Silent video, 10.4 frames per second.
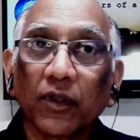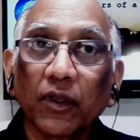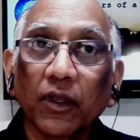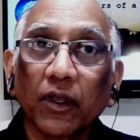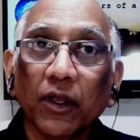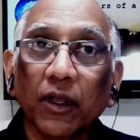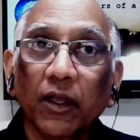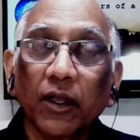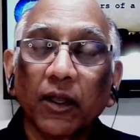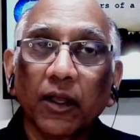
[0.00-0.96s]
for
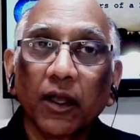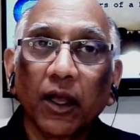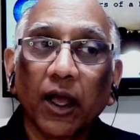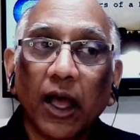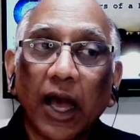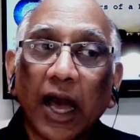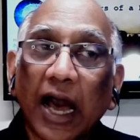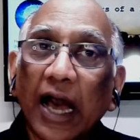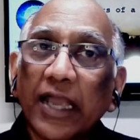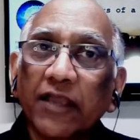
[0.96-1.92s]

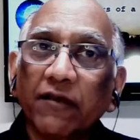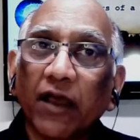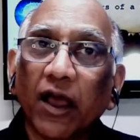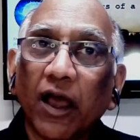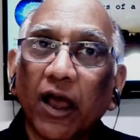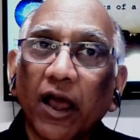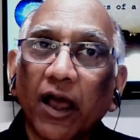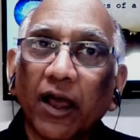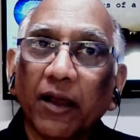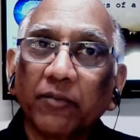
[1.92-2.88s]
testimony
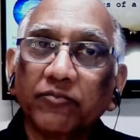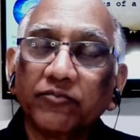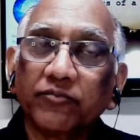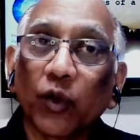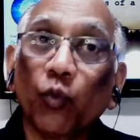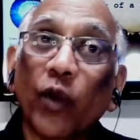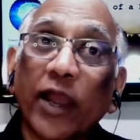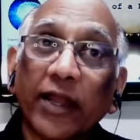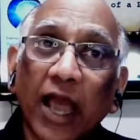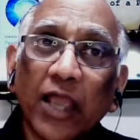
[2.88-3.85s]
in this?
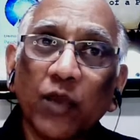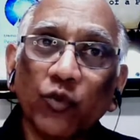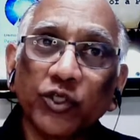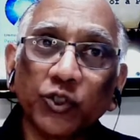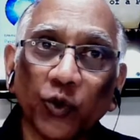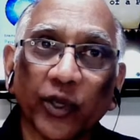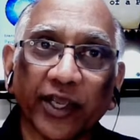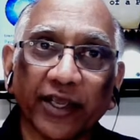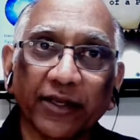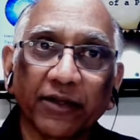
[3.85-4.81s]
When I was doing
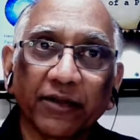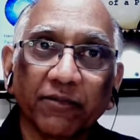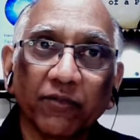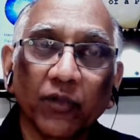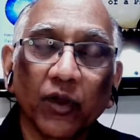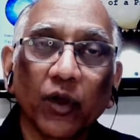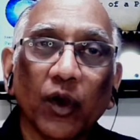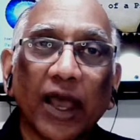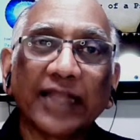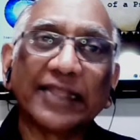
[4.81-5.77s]
it,
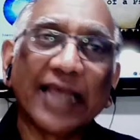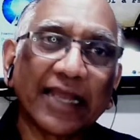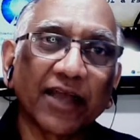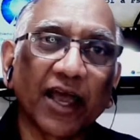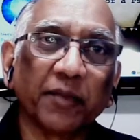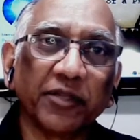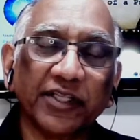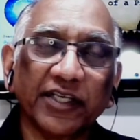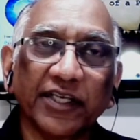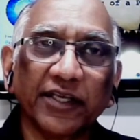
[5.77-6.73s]
at that time in
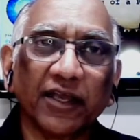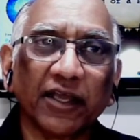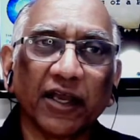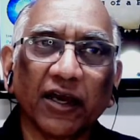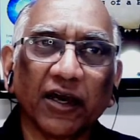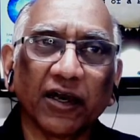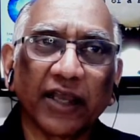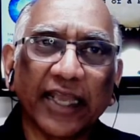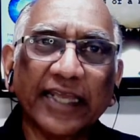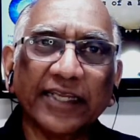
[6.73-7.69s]
the
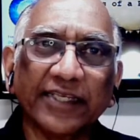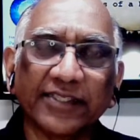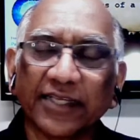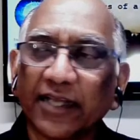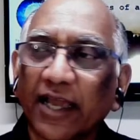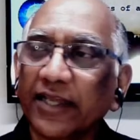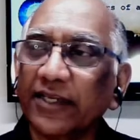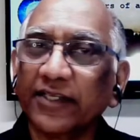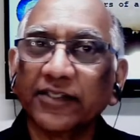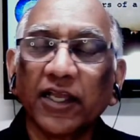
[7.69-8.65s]
80s and
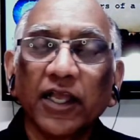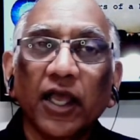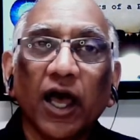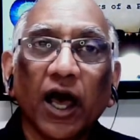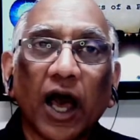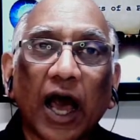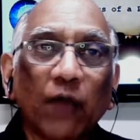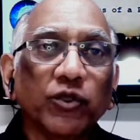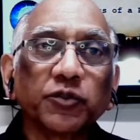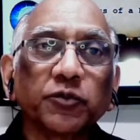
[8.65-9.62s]
90s, I
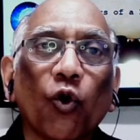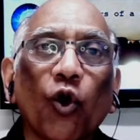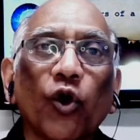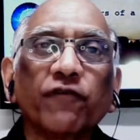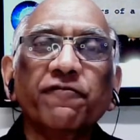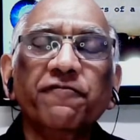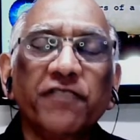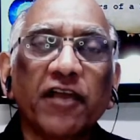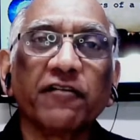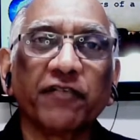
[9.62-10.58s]
was called
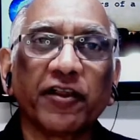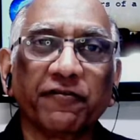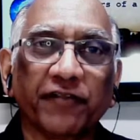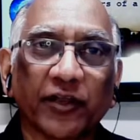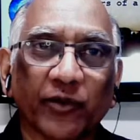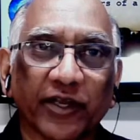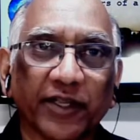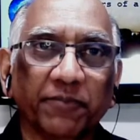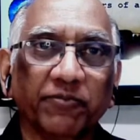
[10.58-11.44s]
very, very frequently.